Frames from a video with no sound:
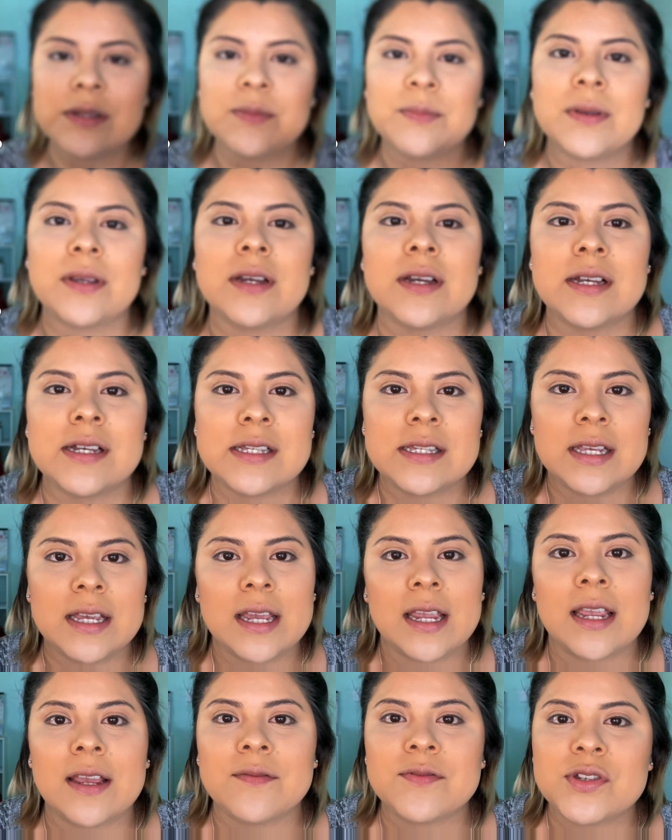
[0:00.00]
because
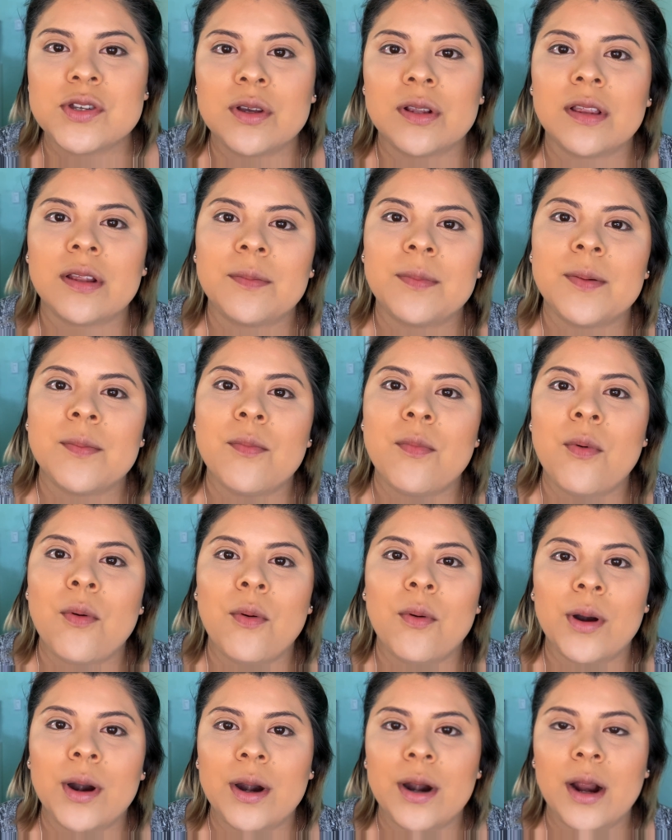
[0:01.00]
it gives you a little bit
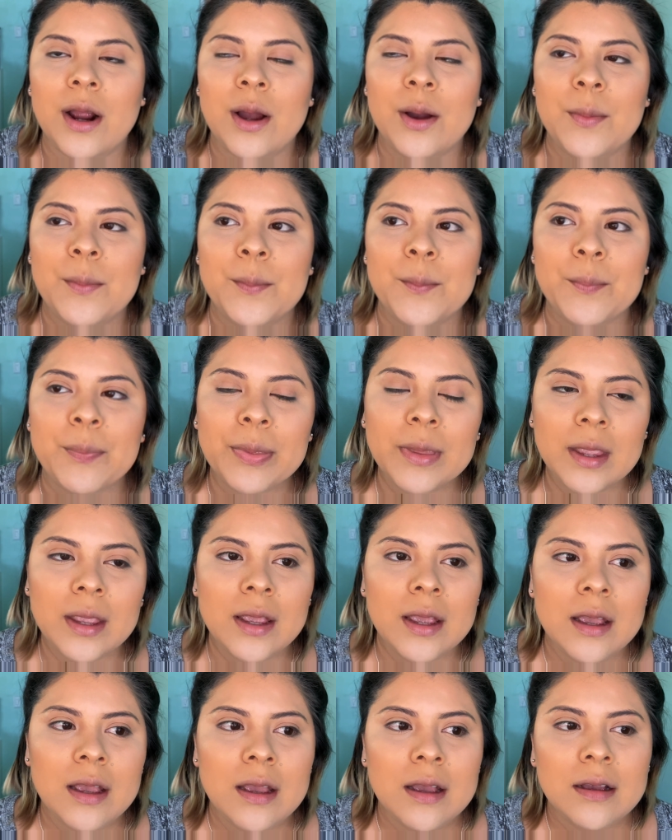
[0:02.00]
more
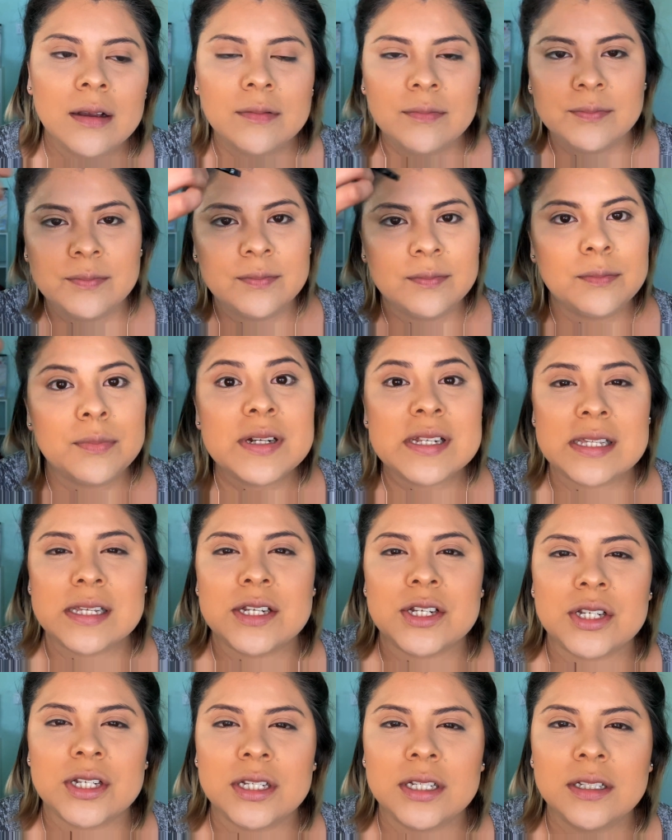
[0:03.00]

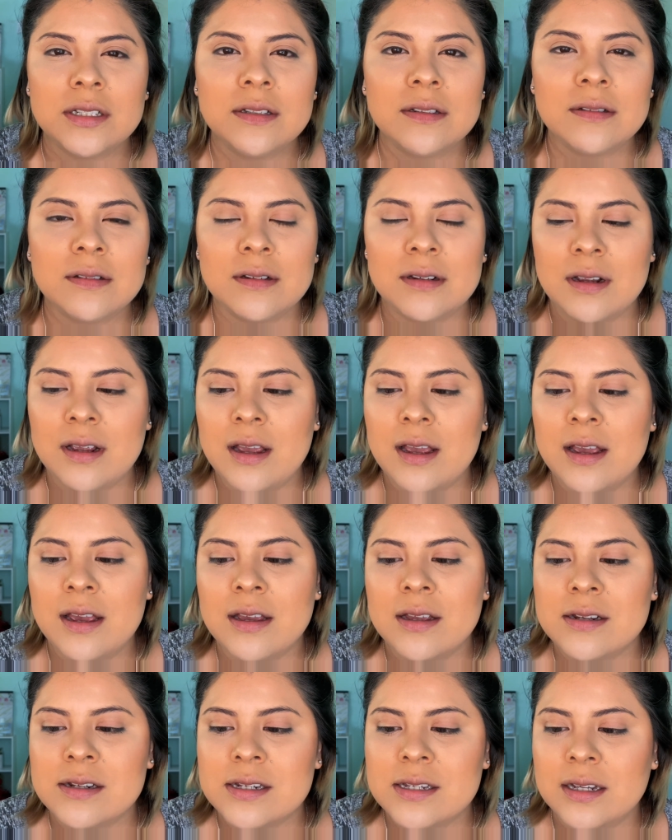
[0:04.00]
precision,
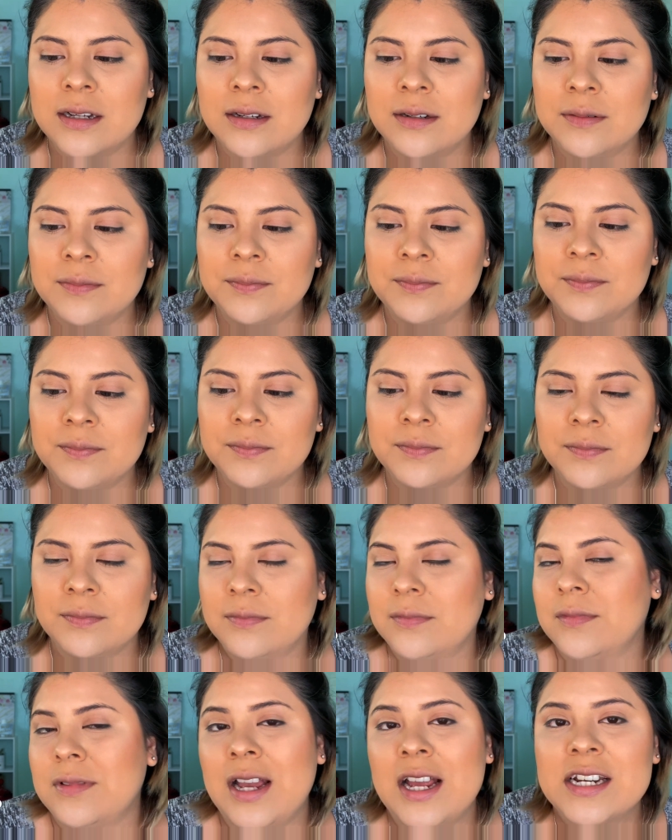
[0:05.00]
and
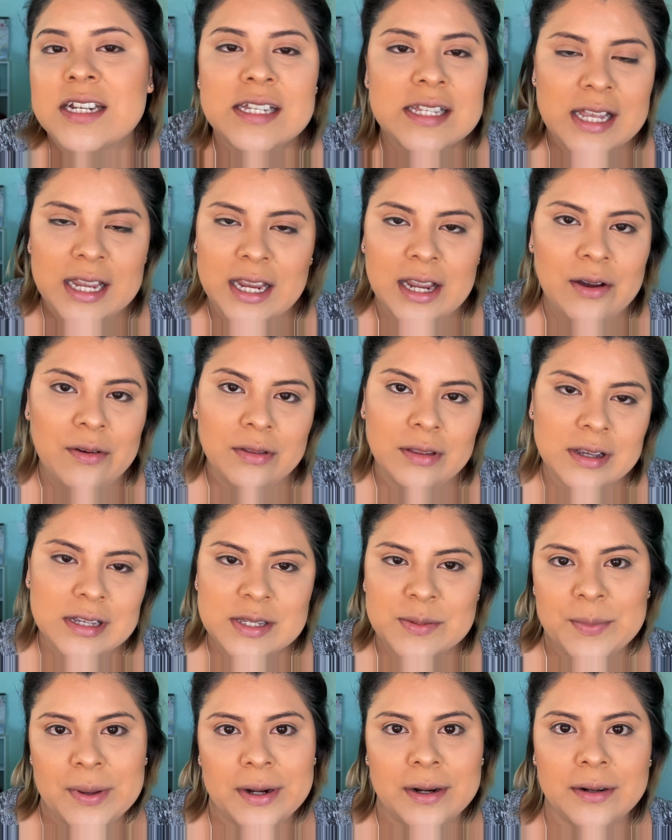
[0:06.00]
I just like how it looks
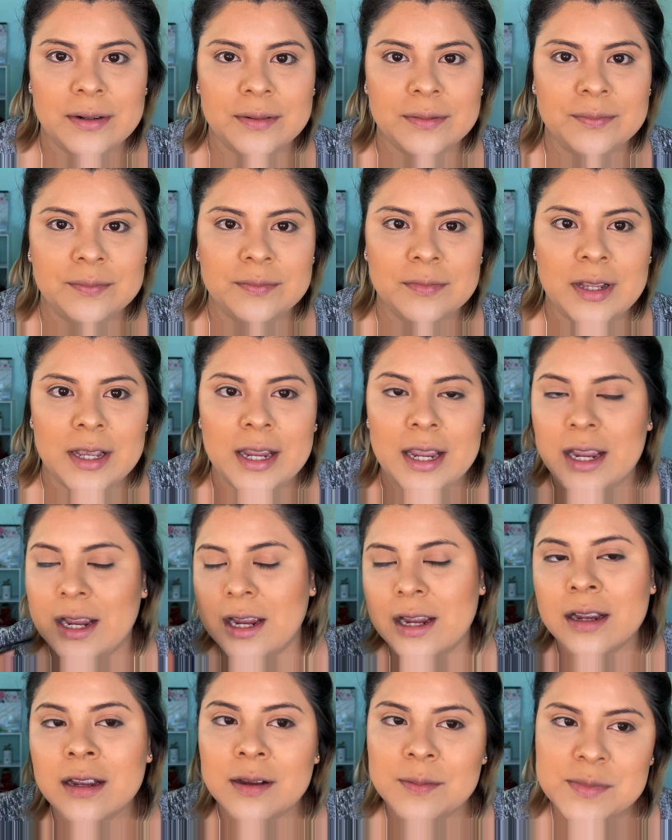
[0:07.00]
better. Like
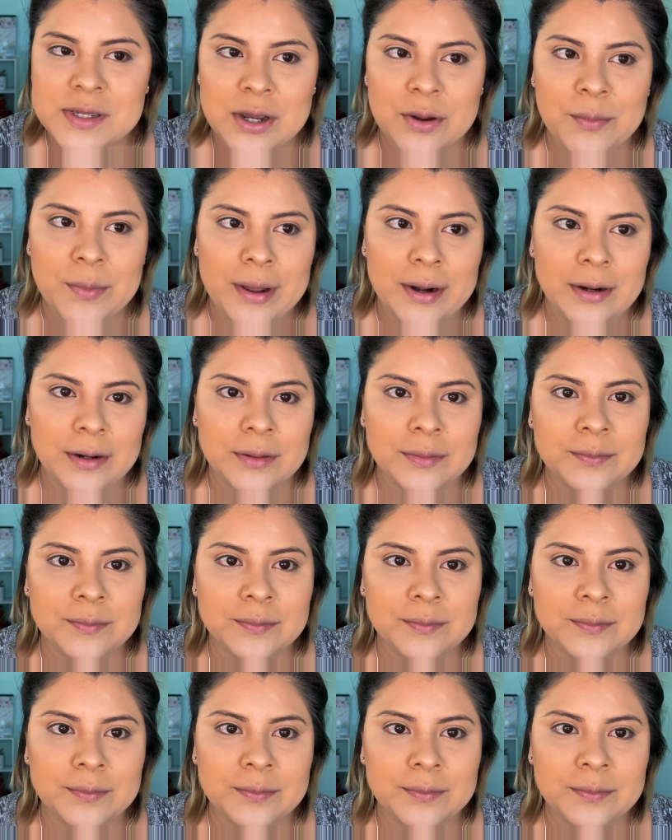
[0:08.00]
it comes out better.